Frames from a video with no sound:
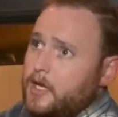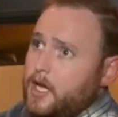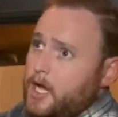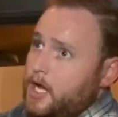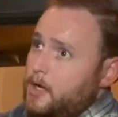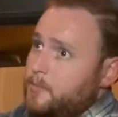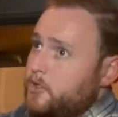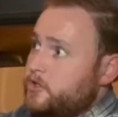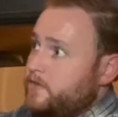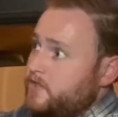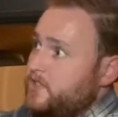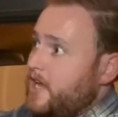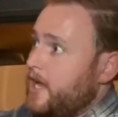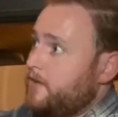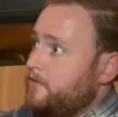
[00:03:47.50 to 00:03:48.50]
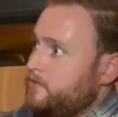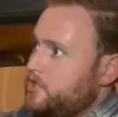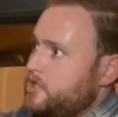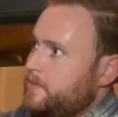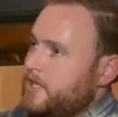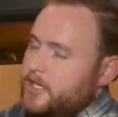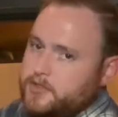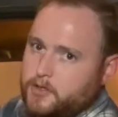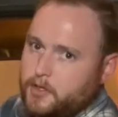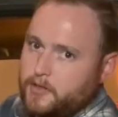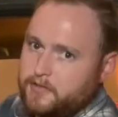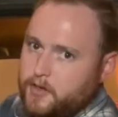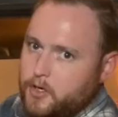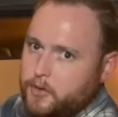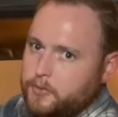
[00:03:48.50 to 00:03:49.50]
most of us have GPS on our
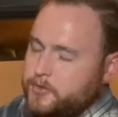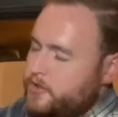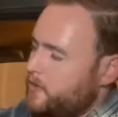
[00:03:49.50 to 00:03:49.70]
phone,